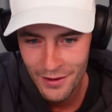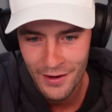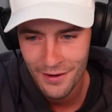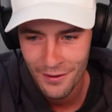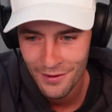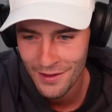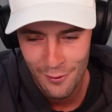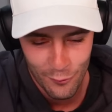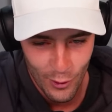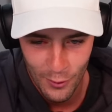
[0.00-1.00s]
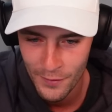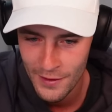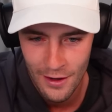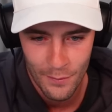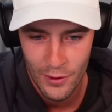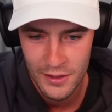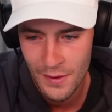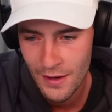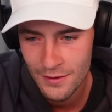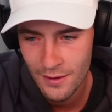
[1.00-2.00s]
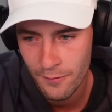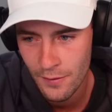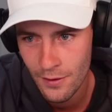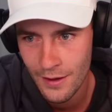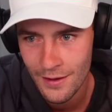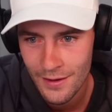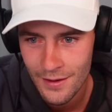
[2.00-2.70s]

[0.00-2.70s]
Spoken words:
Like, I love working with the young boys, mate, because I feel like,